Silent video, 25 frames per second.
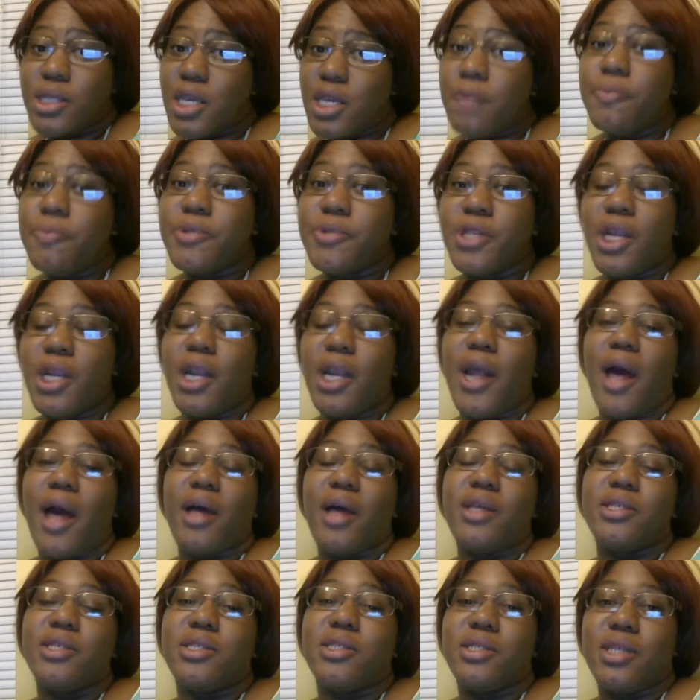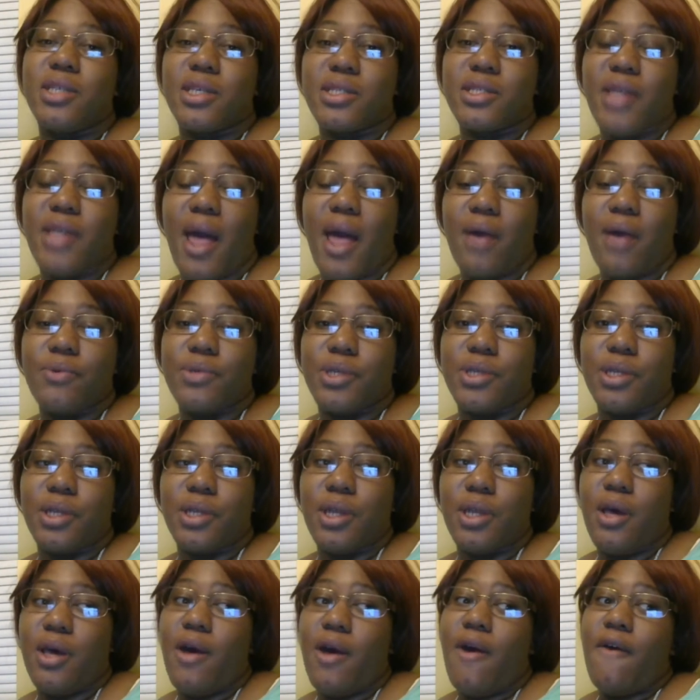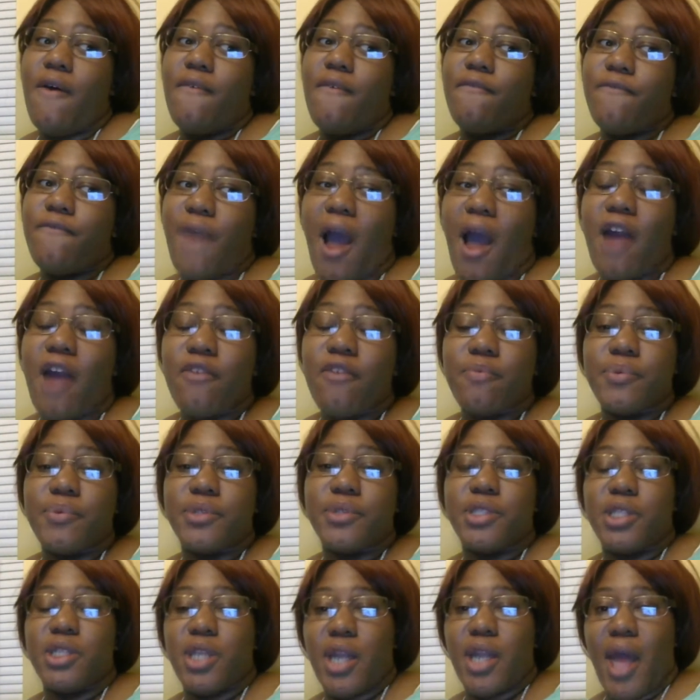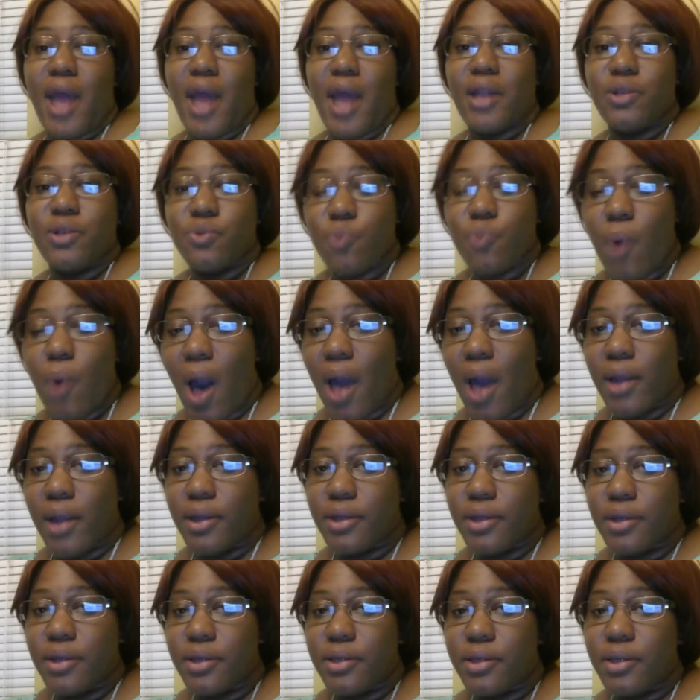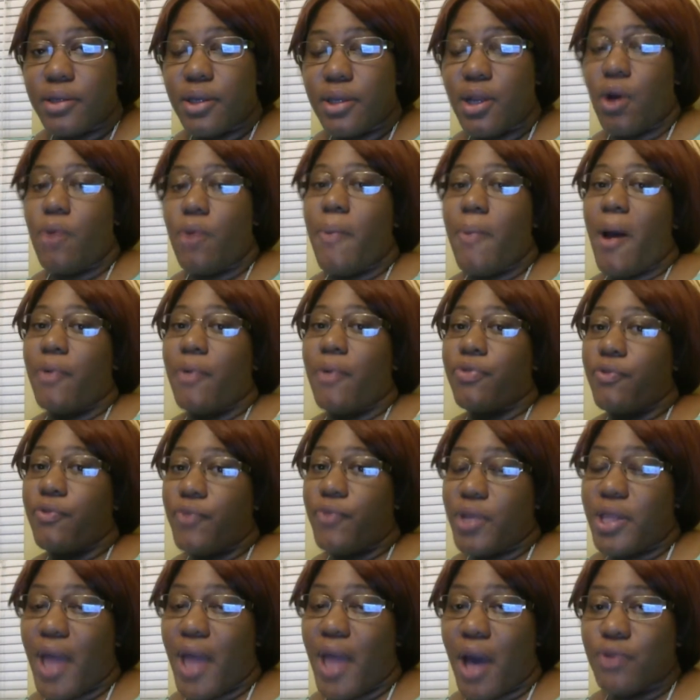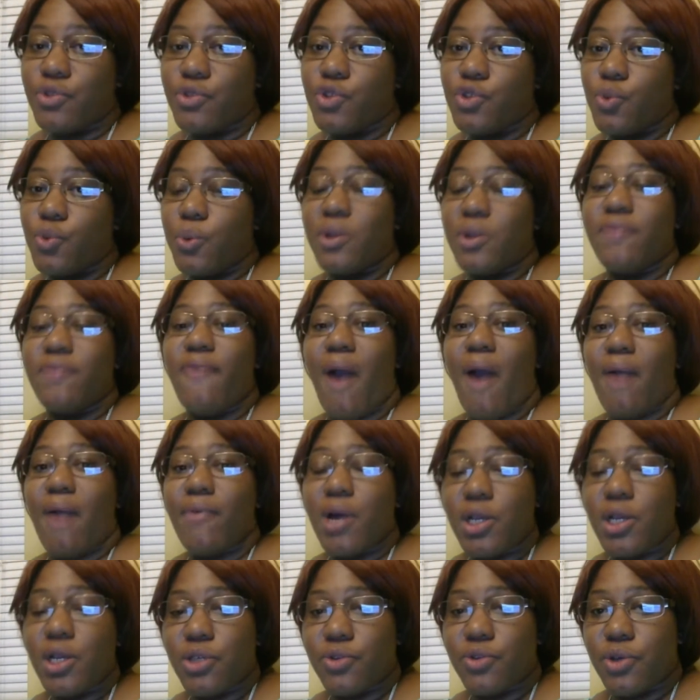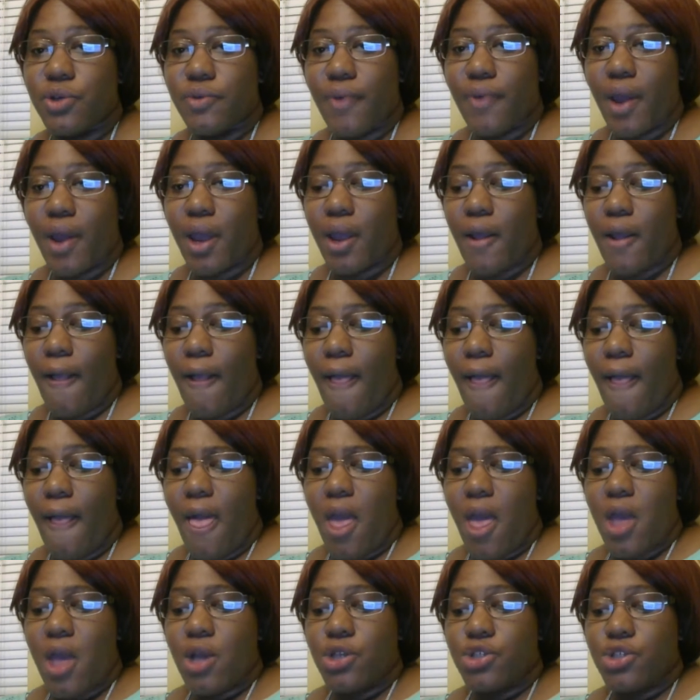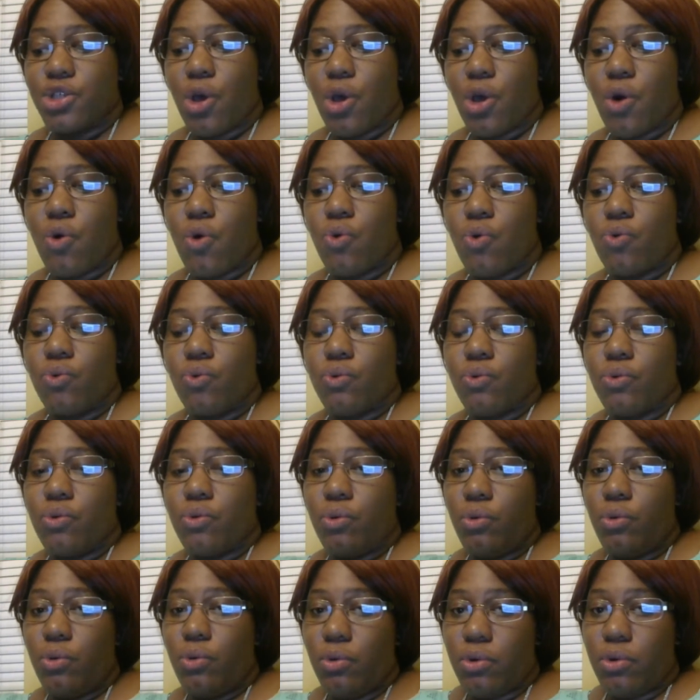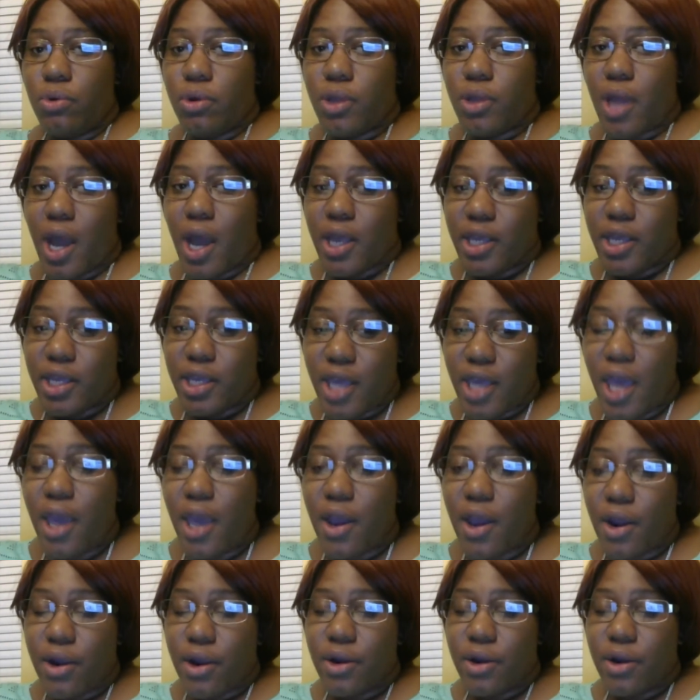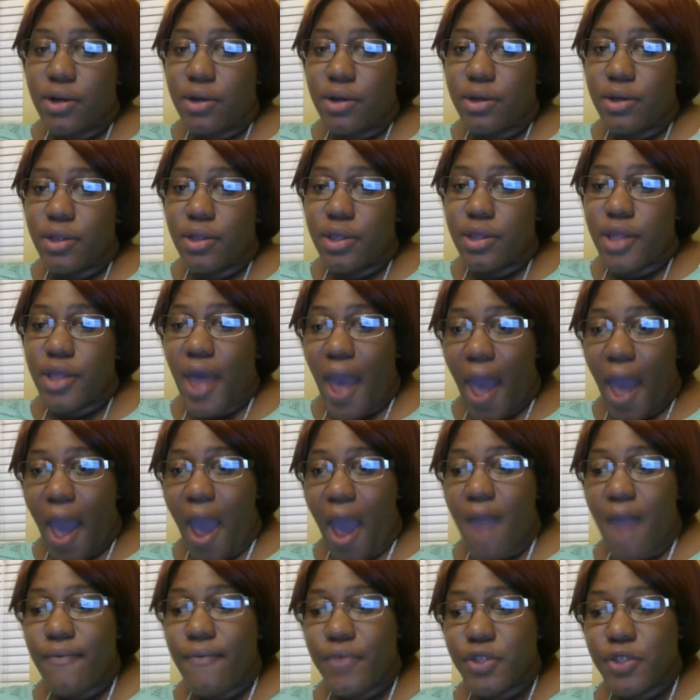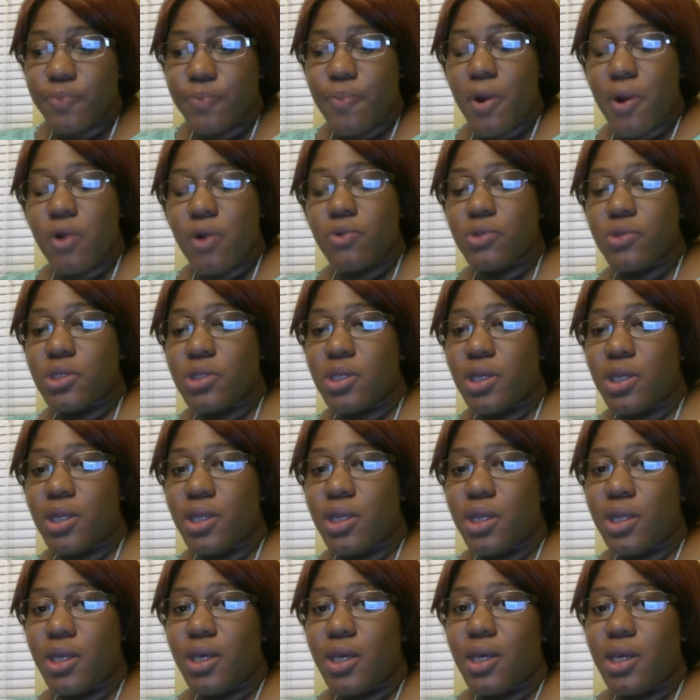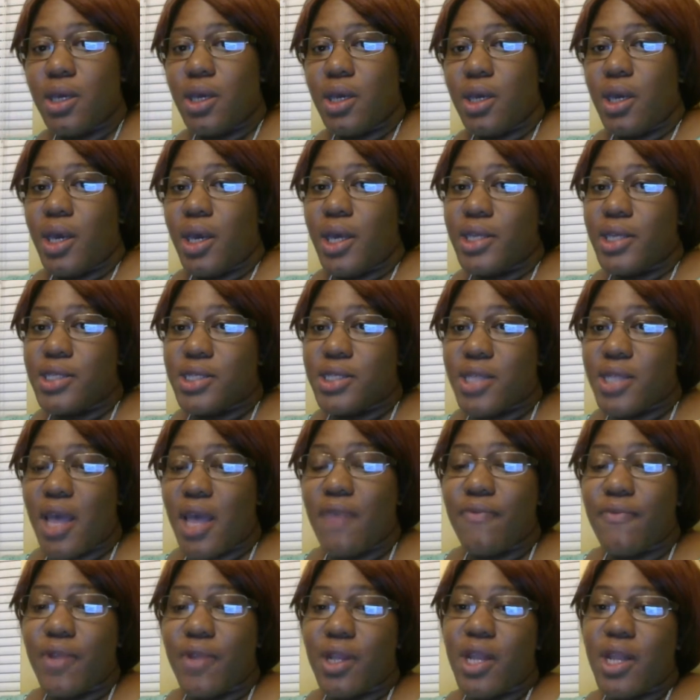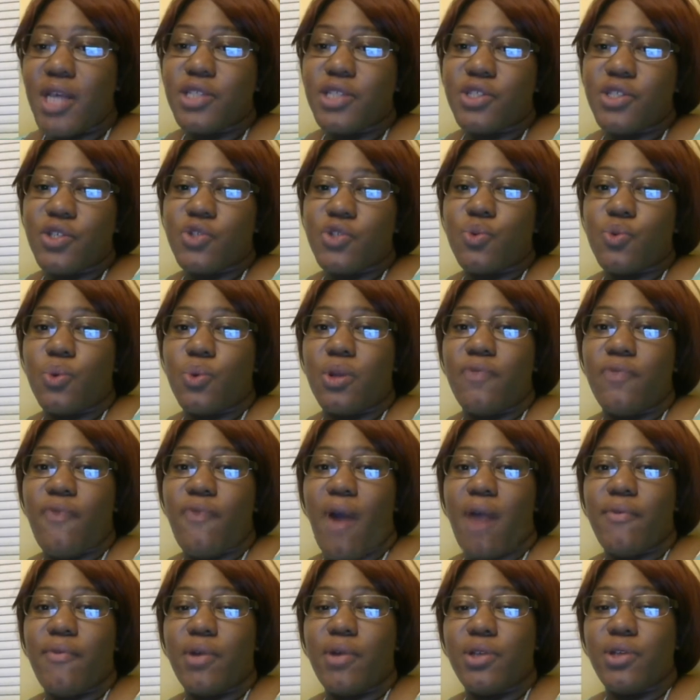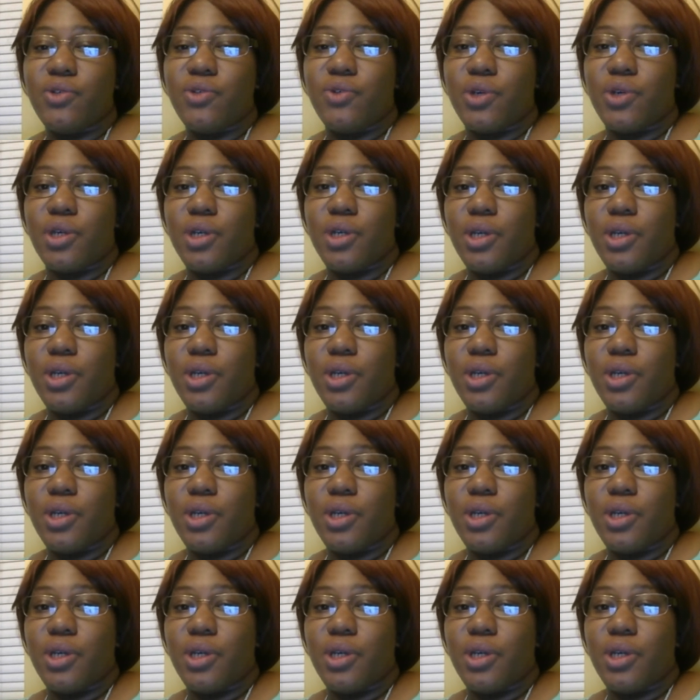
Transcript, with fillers: 10% of that is 6000 5% of that is what? You know, about 3000 2500 right? So a year, the average person is saving less than 2500